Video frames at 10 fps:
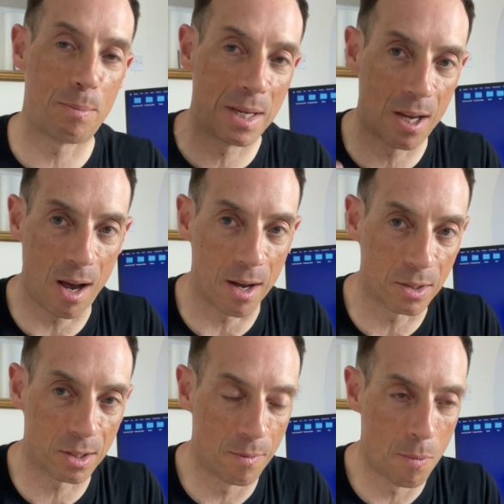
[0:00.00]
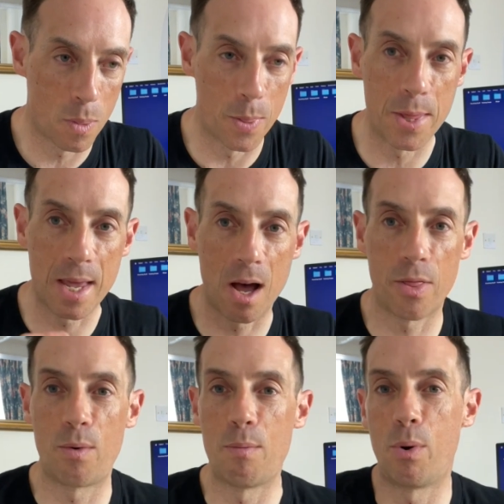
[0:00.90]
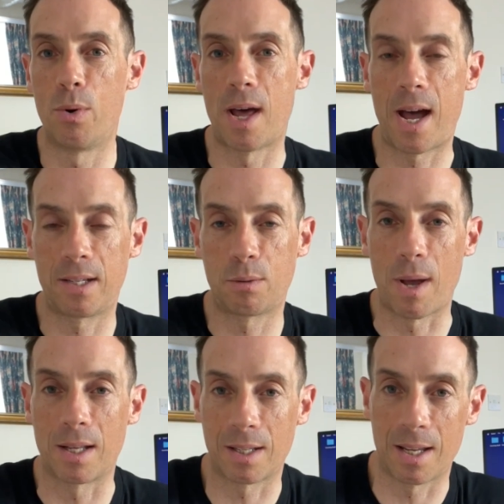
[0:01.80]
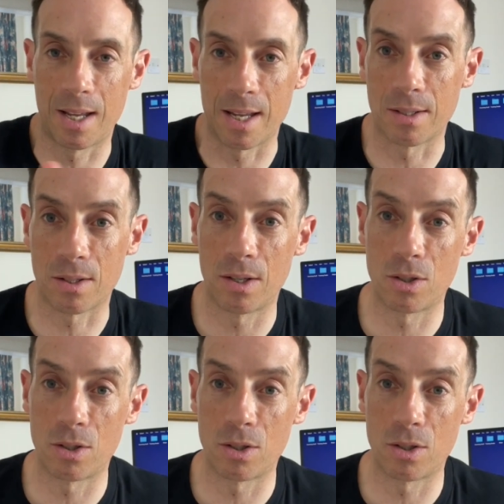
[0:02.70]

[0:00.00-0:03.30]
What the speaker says: because the other important aspect is